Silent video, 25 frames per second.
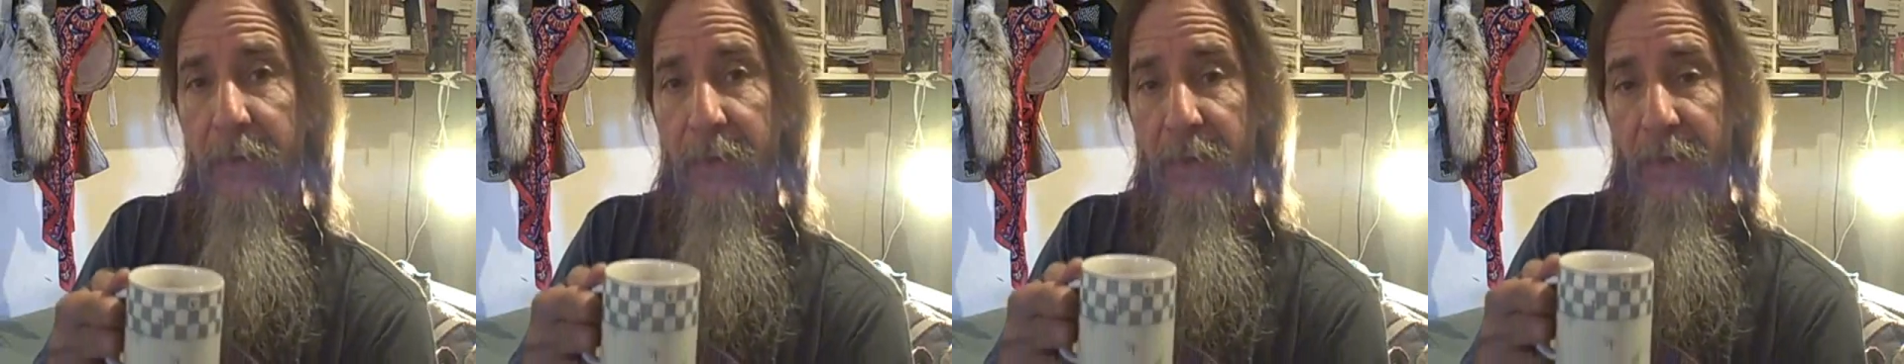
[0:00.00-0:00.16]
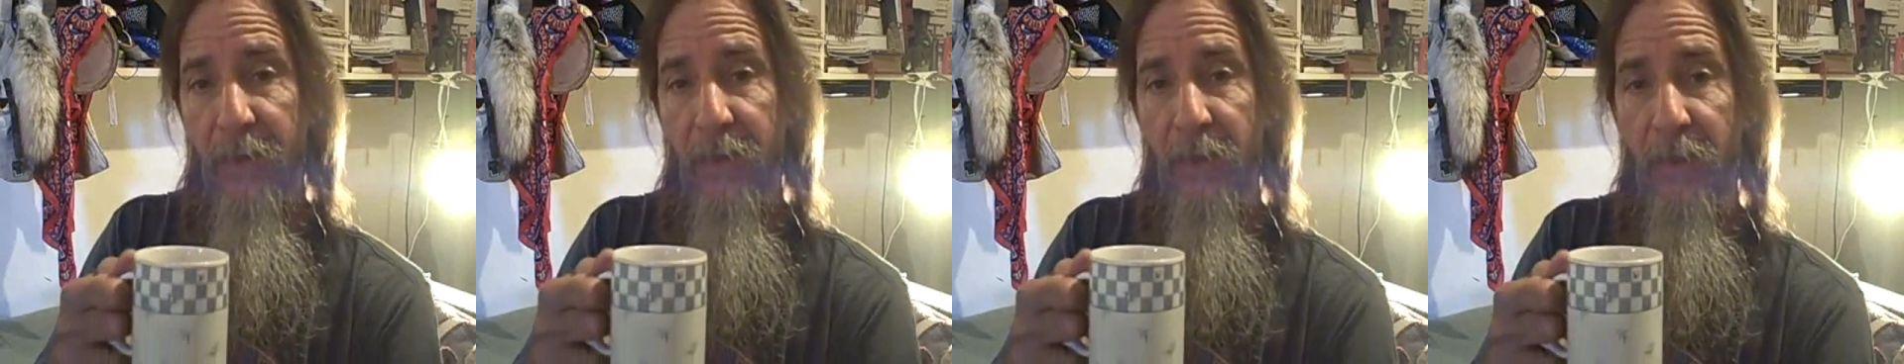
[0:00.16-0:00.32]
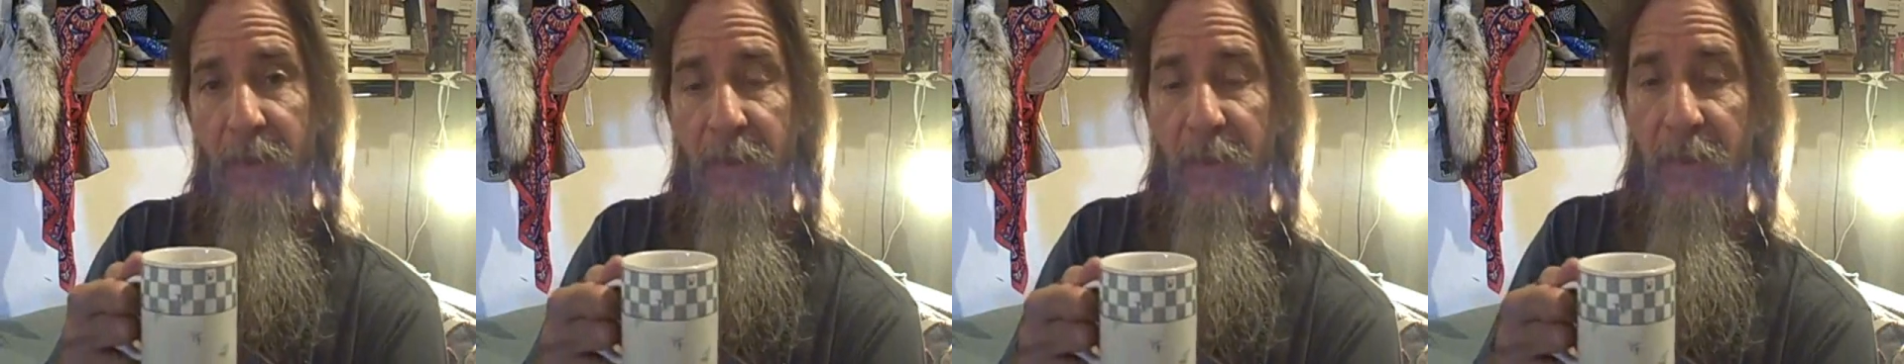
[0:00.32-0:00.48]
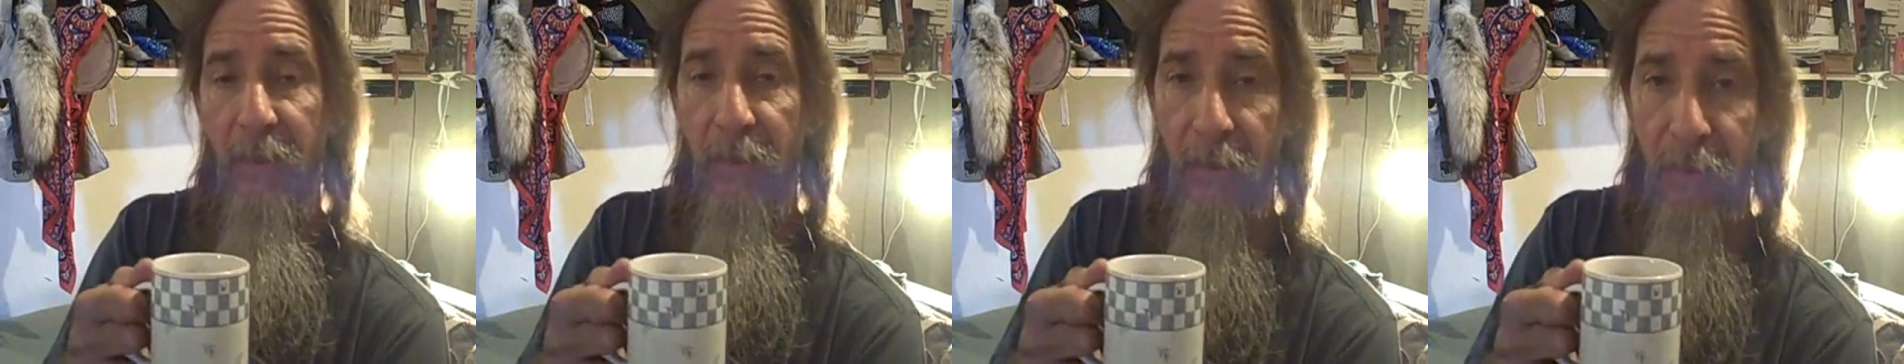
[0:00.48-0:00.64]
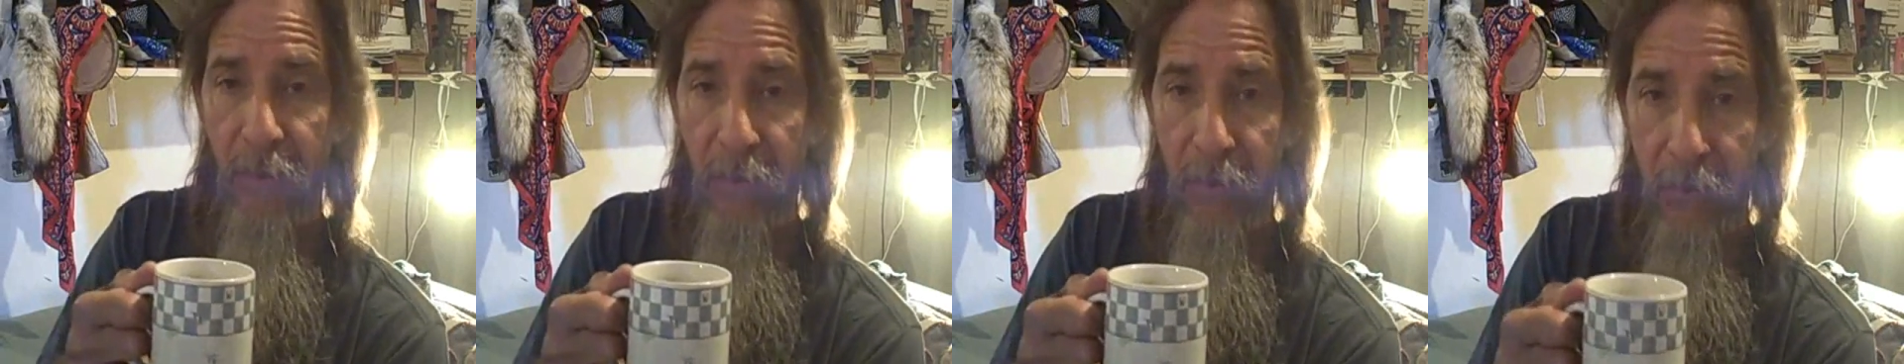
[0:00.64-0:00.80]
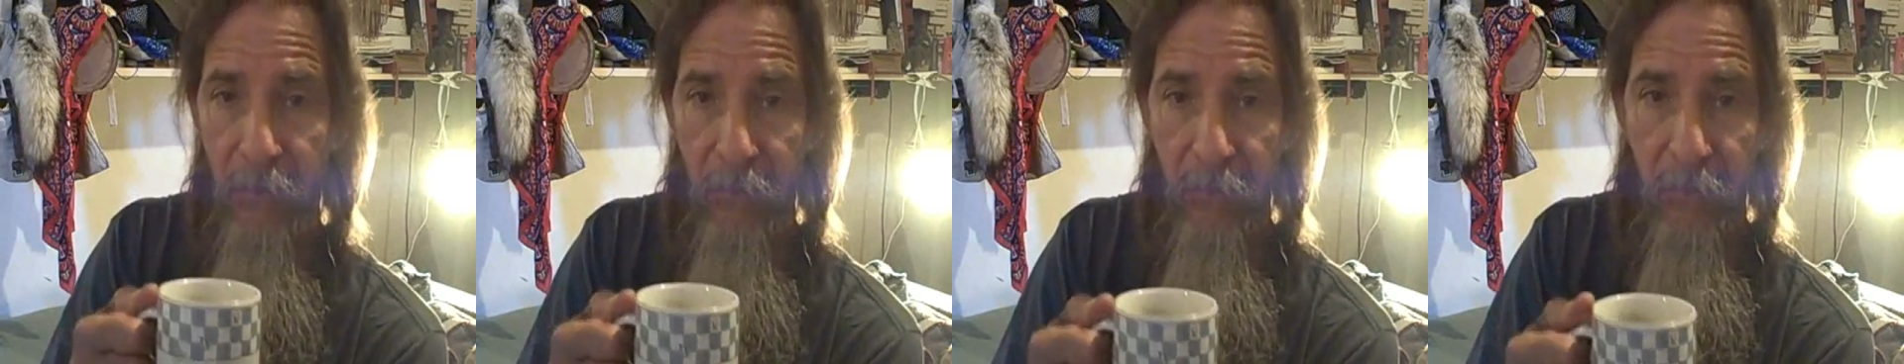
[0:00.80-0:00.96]

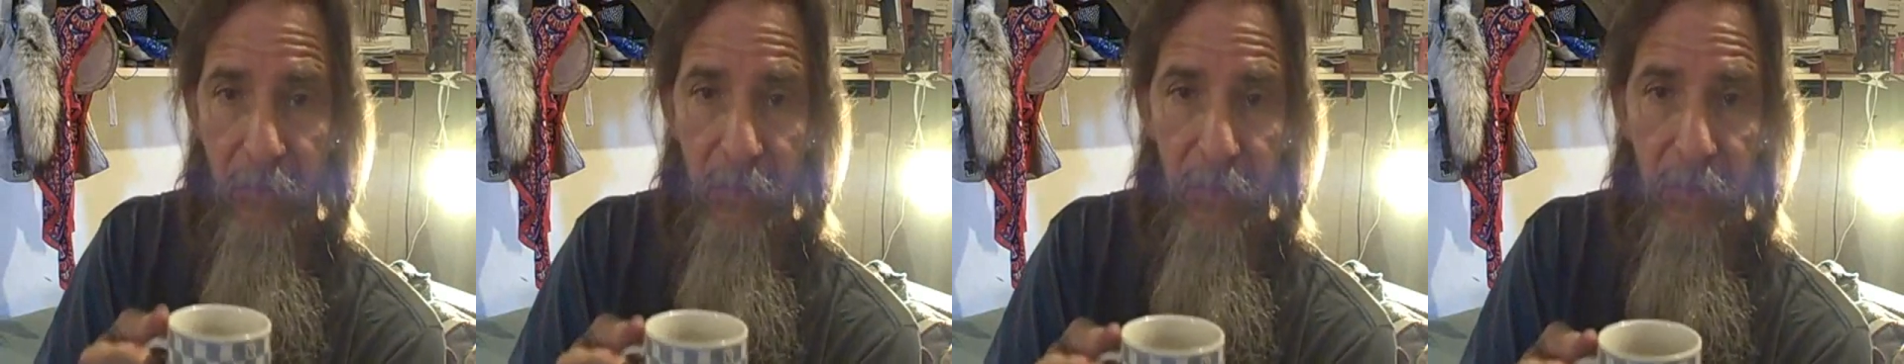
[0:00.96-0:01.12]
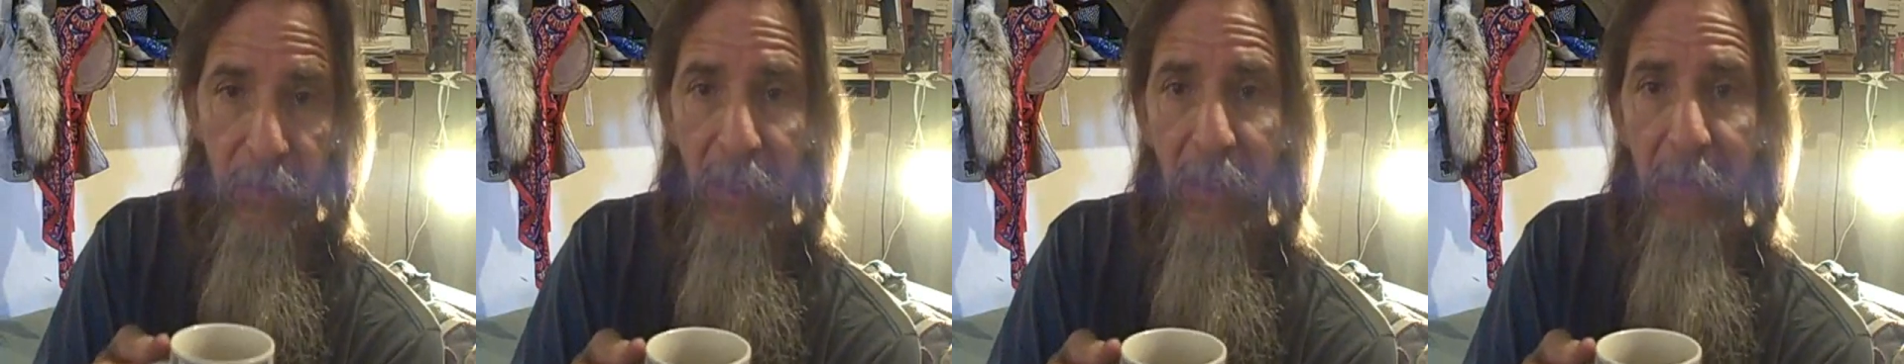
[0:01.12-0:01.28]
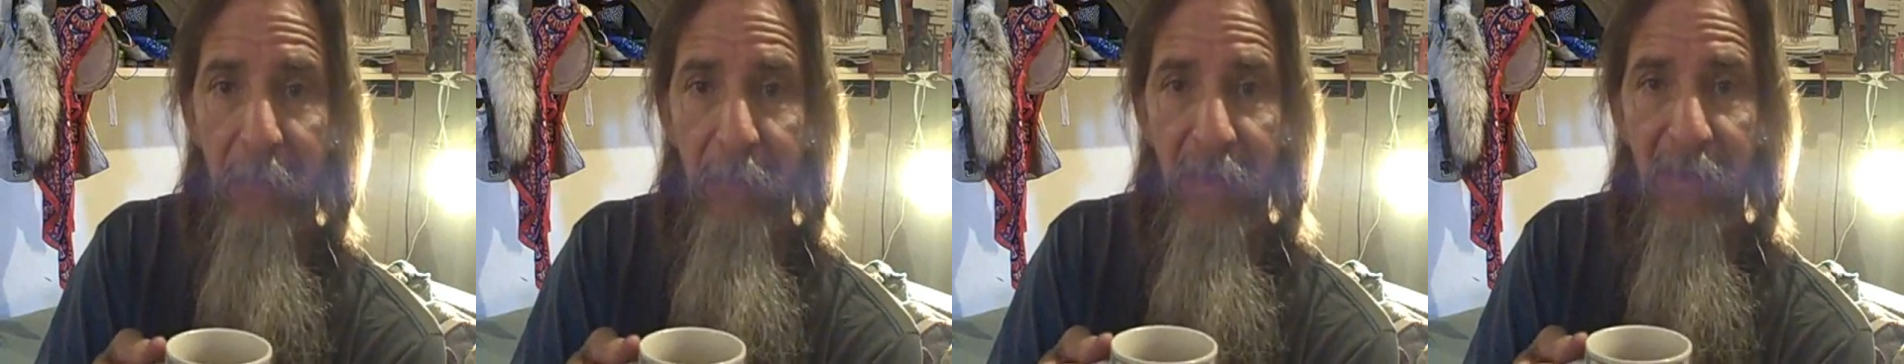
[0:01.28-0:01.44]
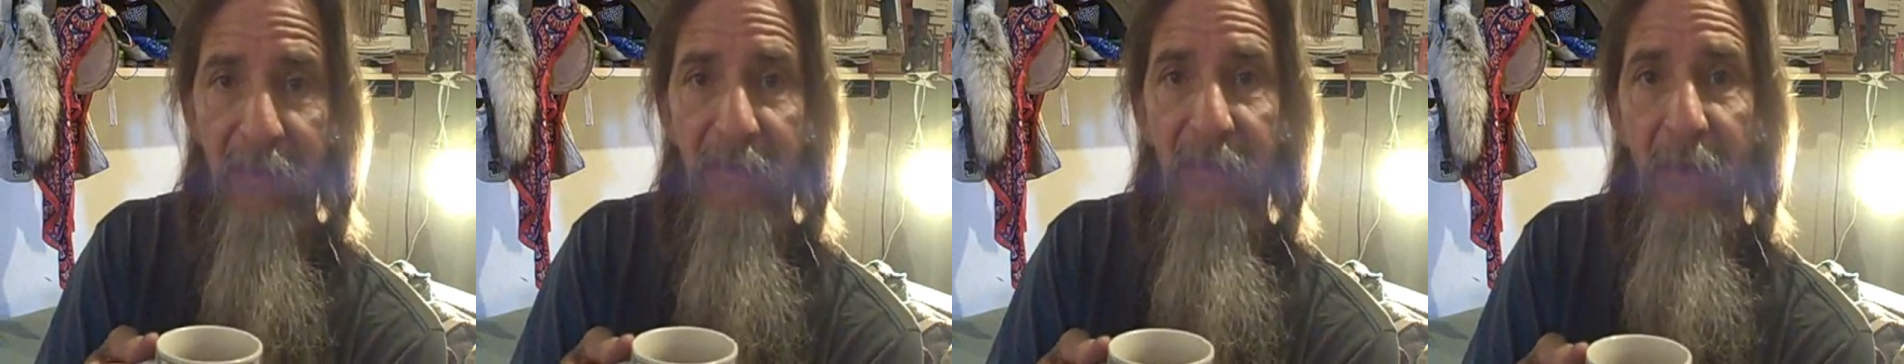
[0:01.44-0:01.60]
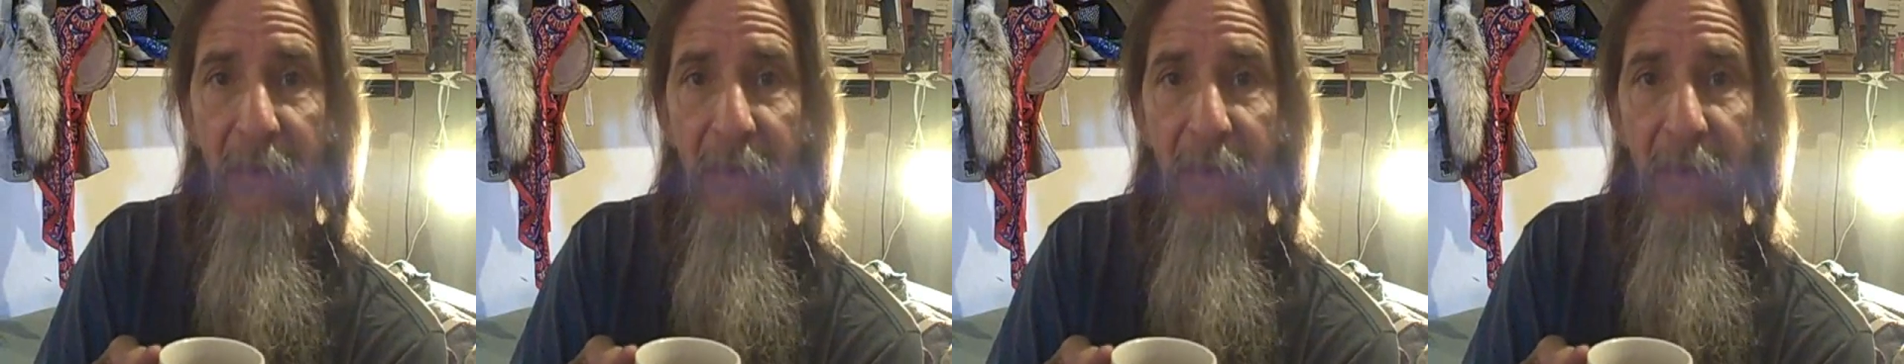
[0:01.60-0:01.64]
It can be